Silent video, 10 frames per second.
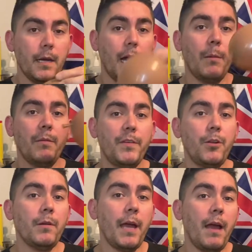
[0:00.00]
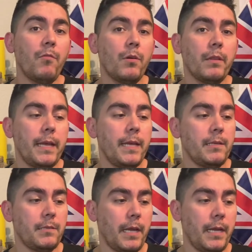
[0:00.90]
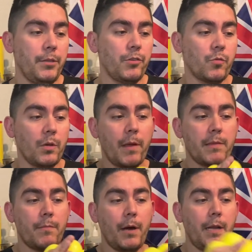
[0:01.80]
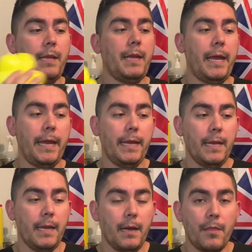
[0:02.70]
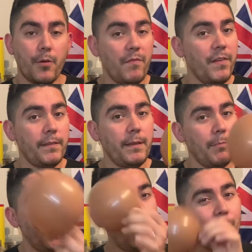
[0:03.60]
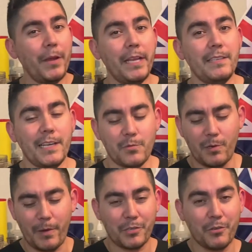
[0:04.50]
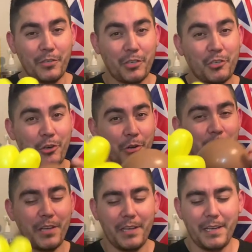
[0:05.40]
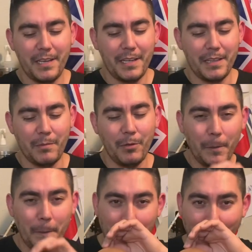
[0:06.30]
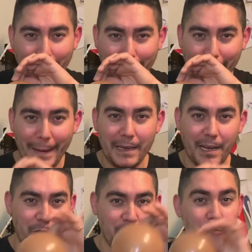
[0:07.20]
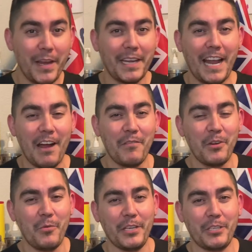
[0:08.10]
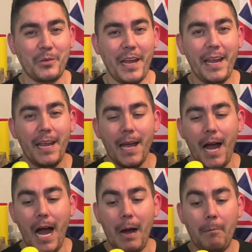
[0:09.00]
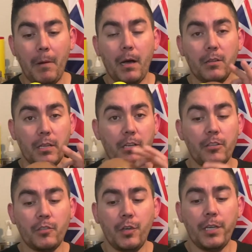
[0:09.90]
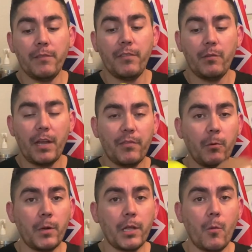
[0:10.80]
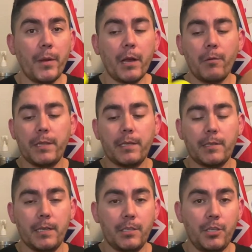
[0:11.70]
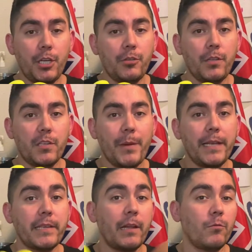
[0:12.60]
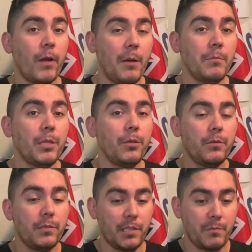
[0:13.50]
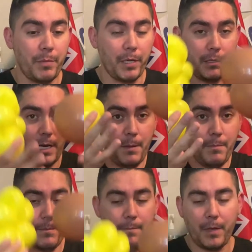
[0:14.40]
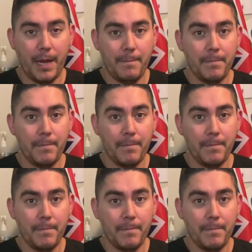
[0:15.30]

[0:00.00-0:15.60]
If you don't have one of these and you just wanna make the body a 350 by all means. I just want to make sure to just show you the balloon, and then you make it however you wish, okay? An alternative, you definitely want to go bigger with this, is you could do this base out of round balloons and just build it up, okay?